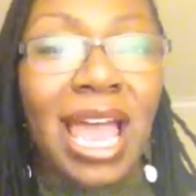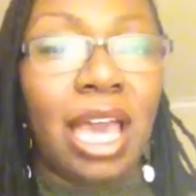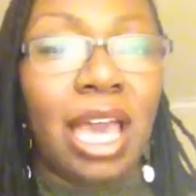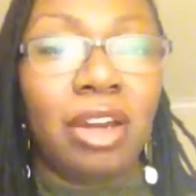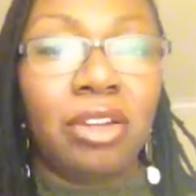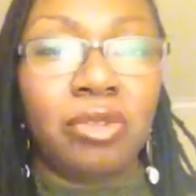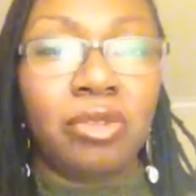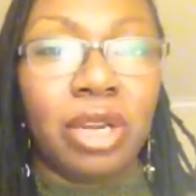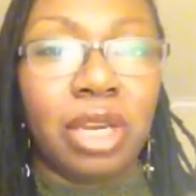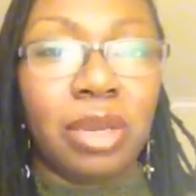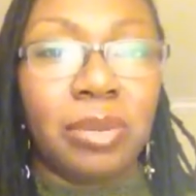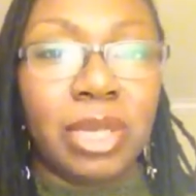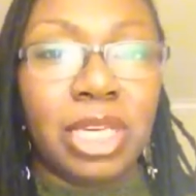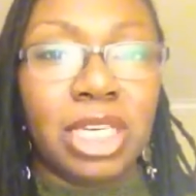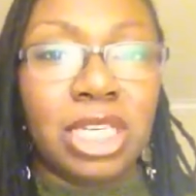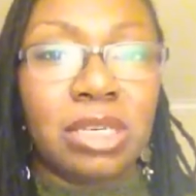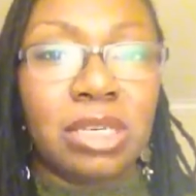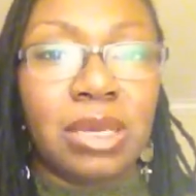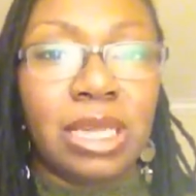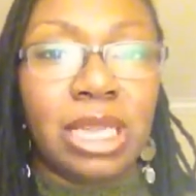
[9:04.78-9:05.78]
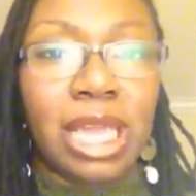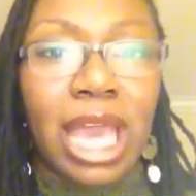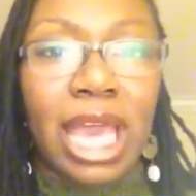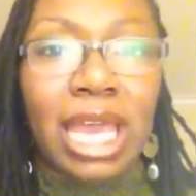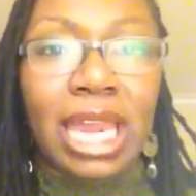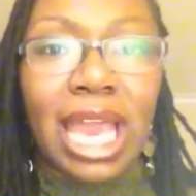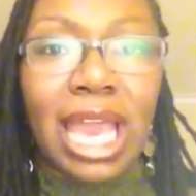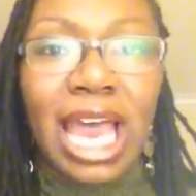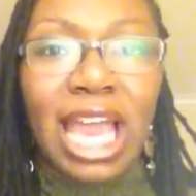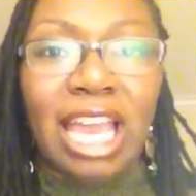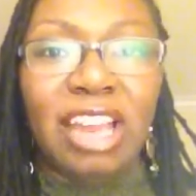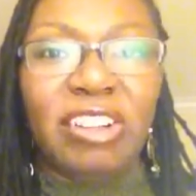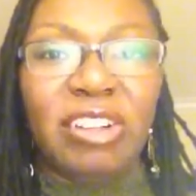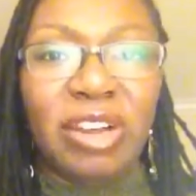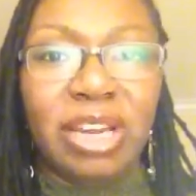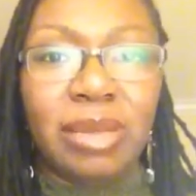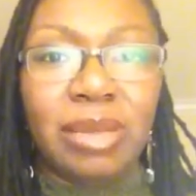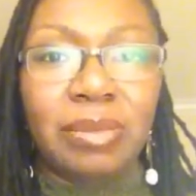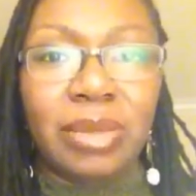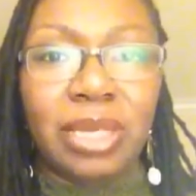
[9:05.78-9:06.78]
I don't recommend doing that. I
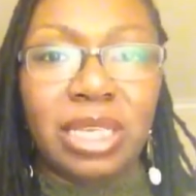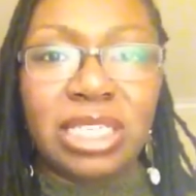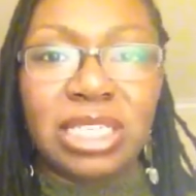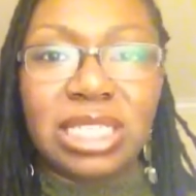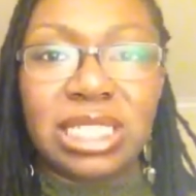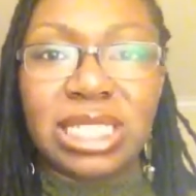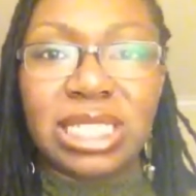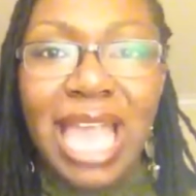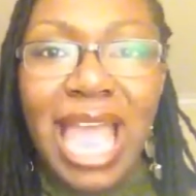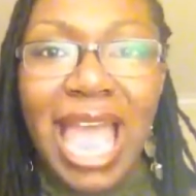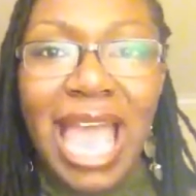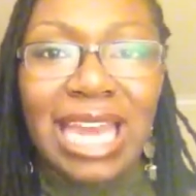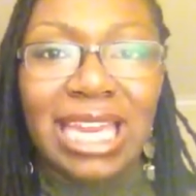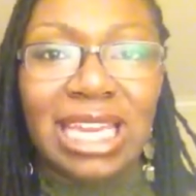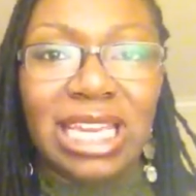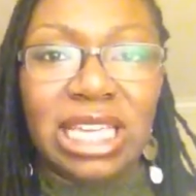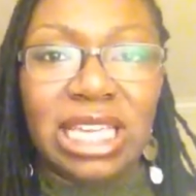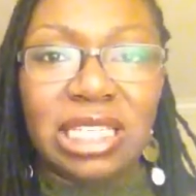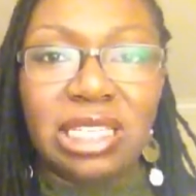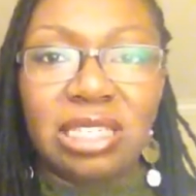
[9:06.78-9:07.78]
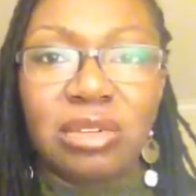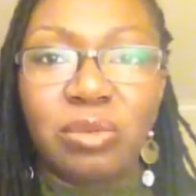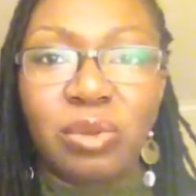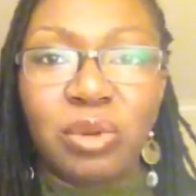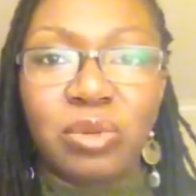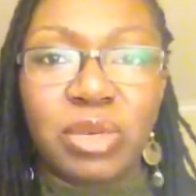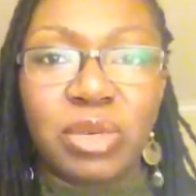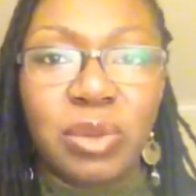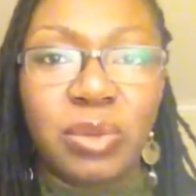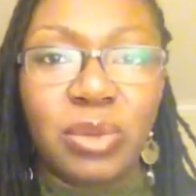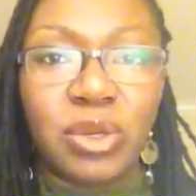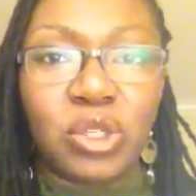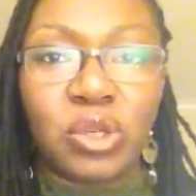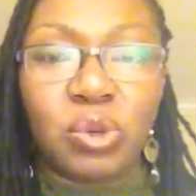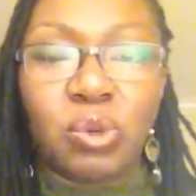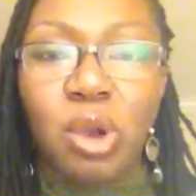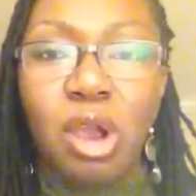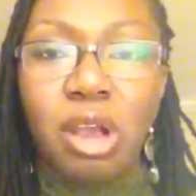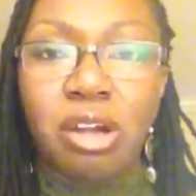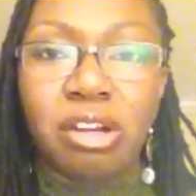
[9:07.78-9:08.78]
recommend just adding it to room temperature
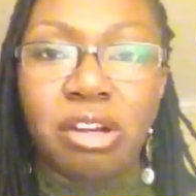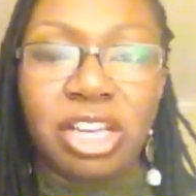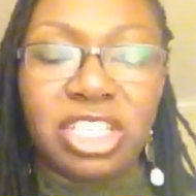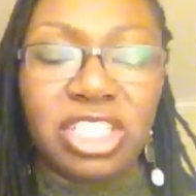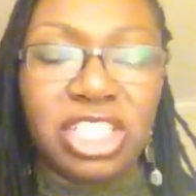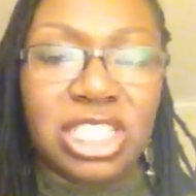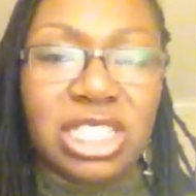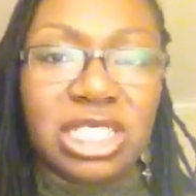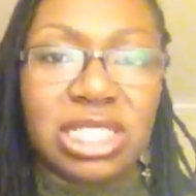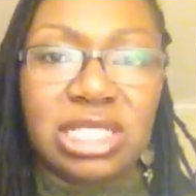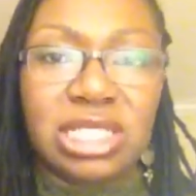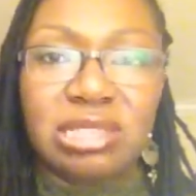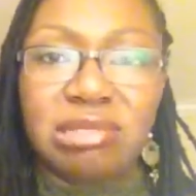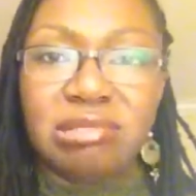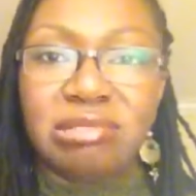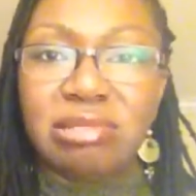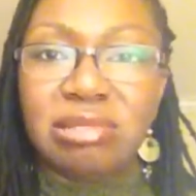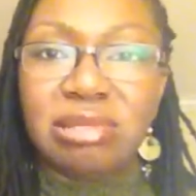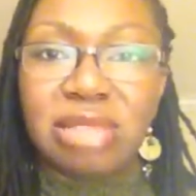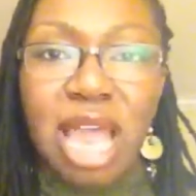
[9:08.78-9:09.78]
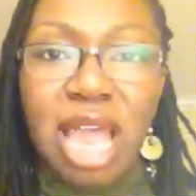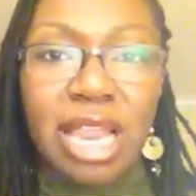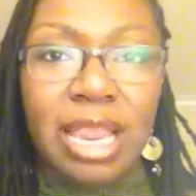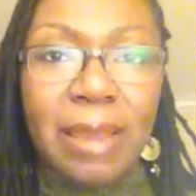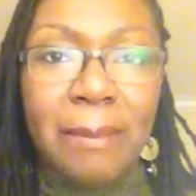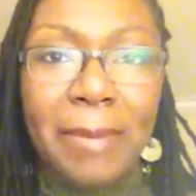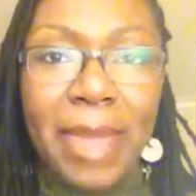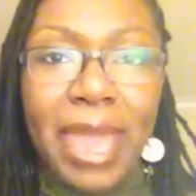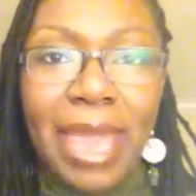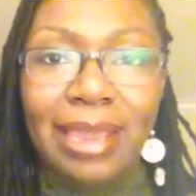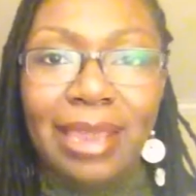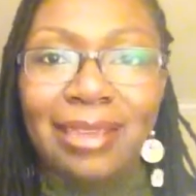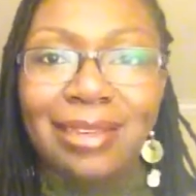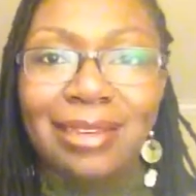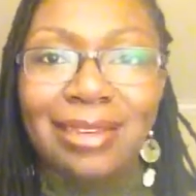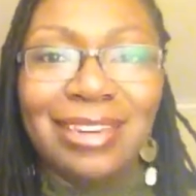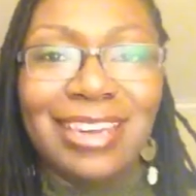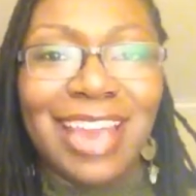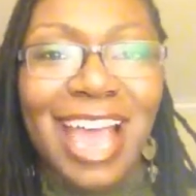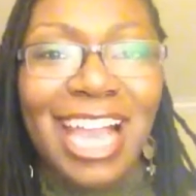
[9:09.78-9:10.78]
water and just knock it
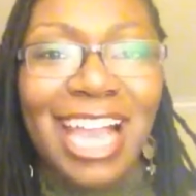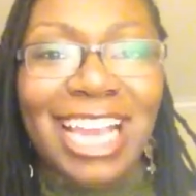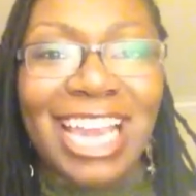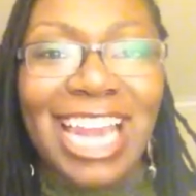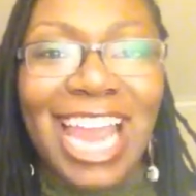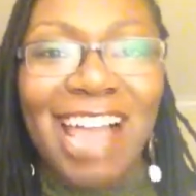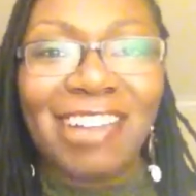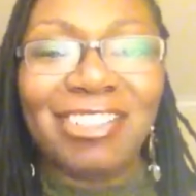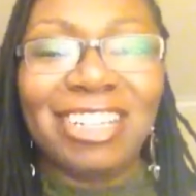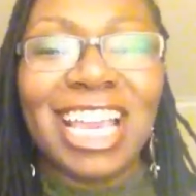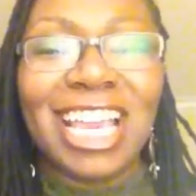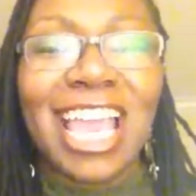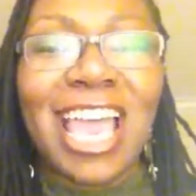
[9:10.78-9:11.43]
back, knock it out.